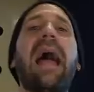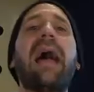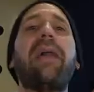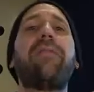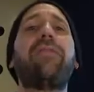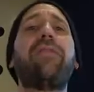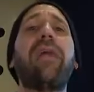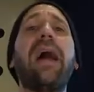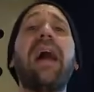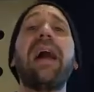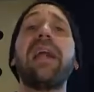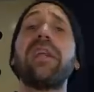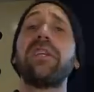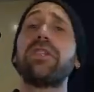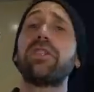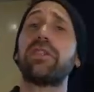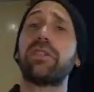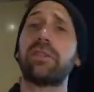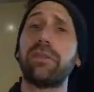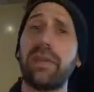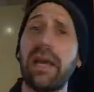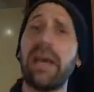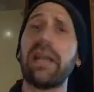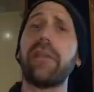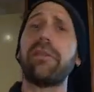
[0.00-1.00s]
And
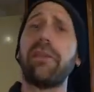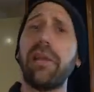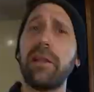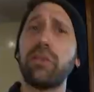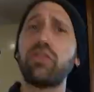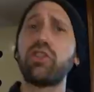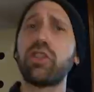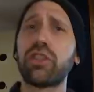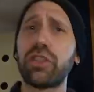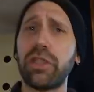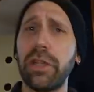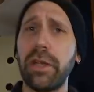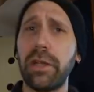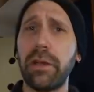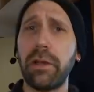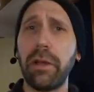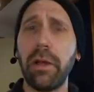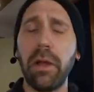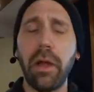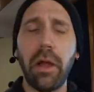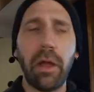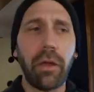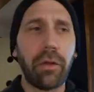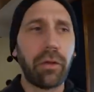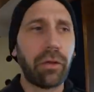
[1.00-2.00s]
that is interesting.
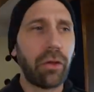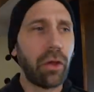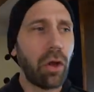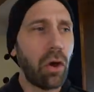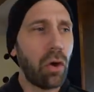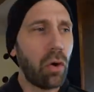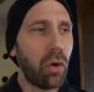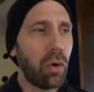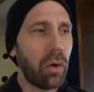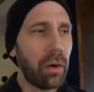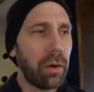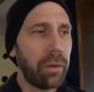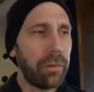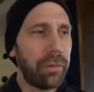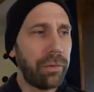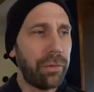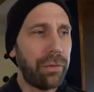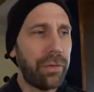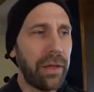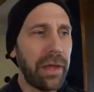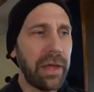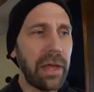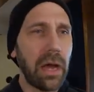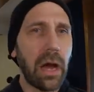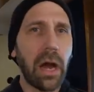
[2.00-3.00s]
So
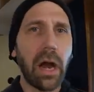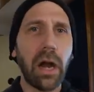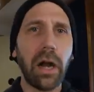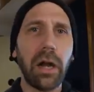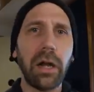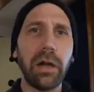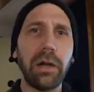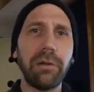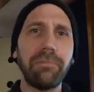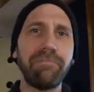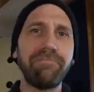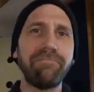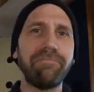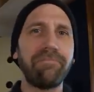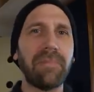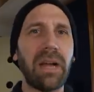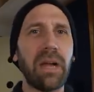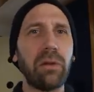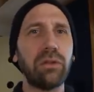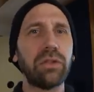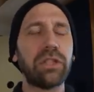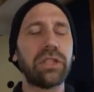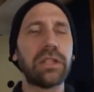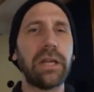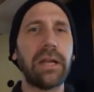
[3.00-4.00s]
they are,
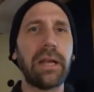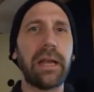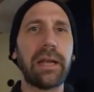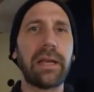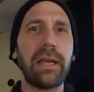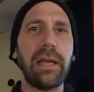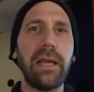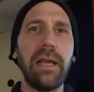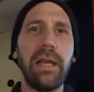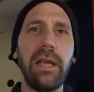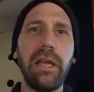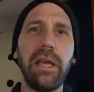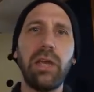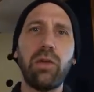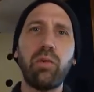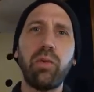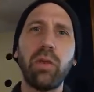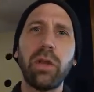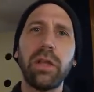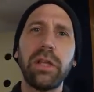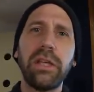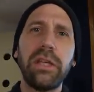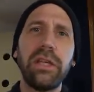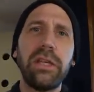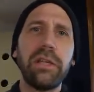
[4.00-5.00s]
I would say, like
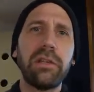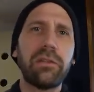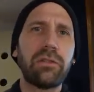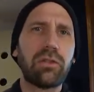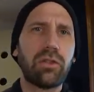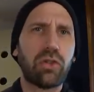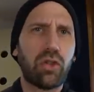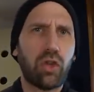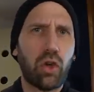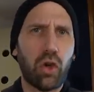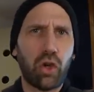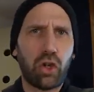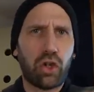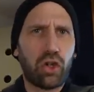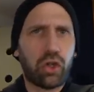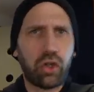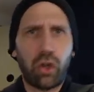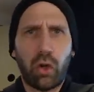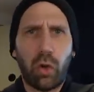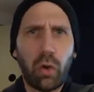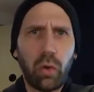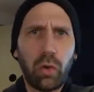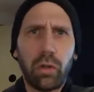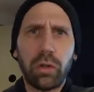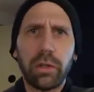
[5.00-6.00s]
equally
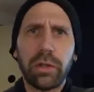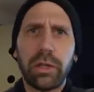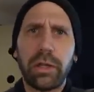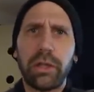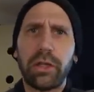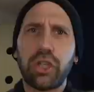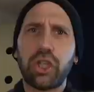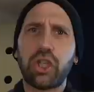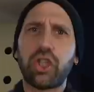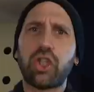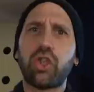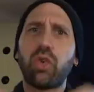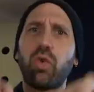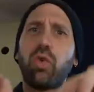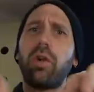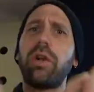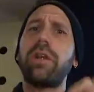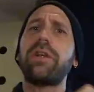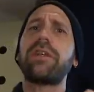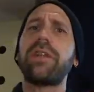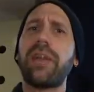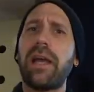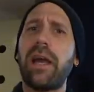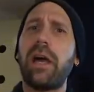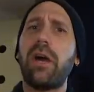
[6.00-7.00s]
controlled and
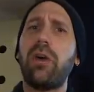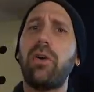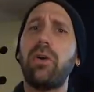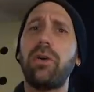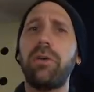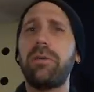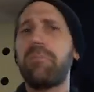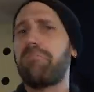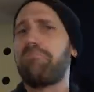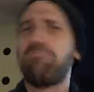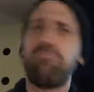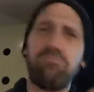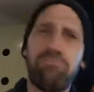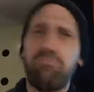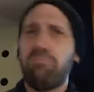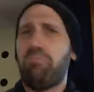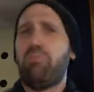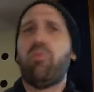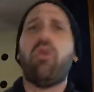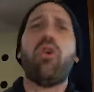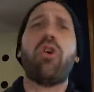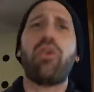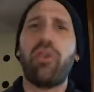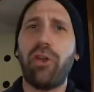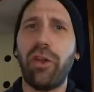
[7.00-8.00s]
short now,
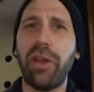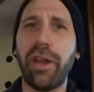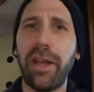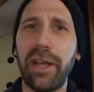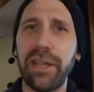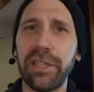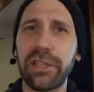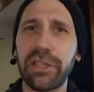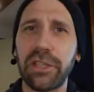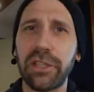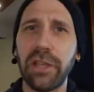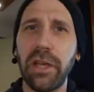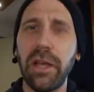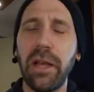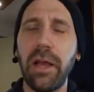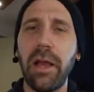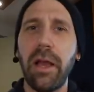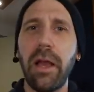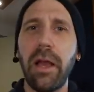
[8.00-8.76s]
more or less,